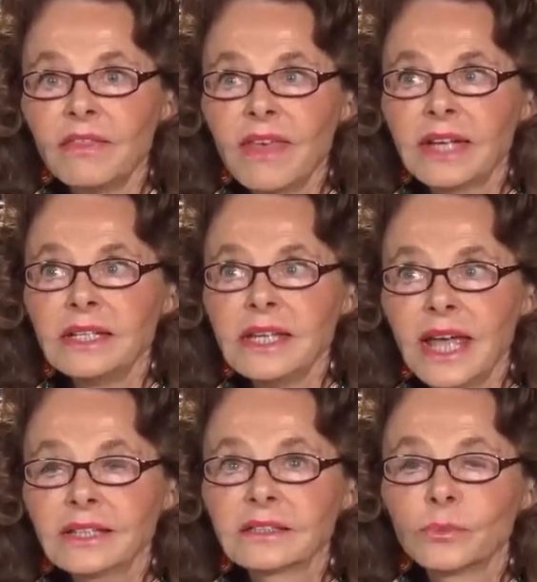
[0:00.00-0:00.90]
that
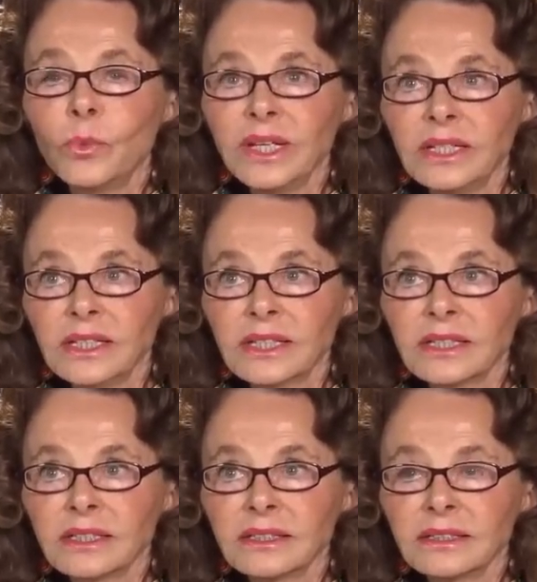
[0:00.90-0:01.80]
next
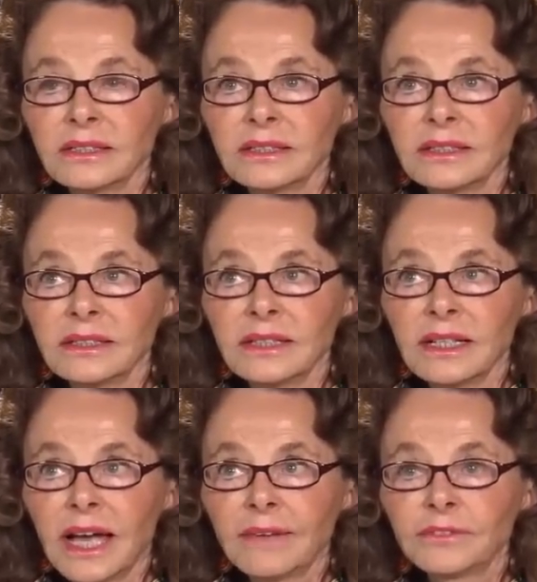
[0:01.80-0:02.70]
week,
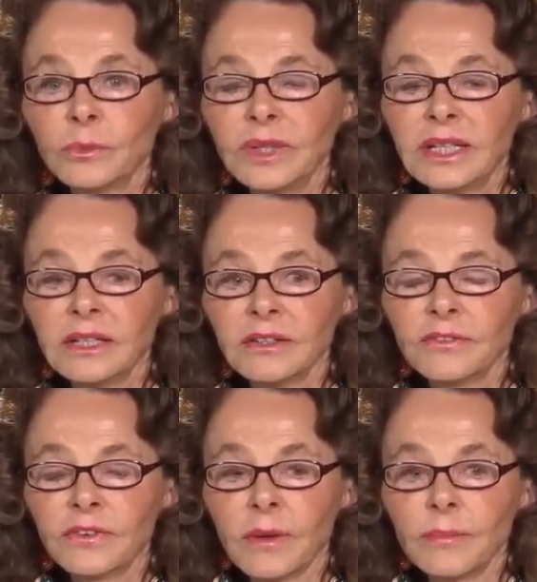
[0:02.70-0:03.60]
after we hear
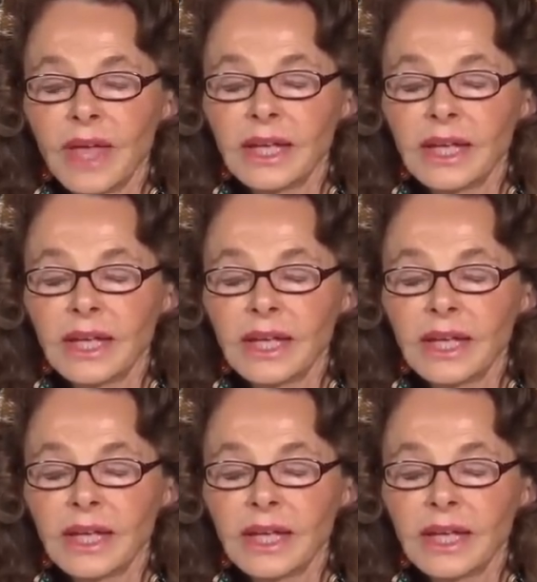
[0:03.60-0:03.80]
from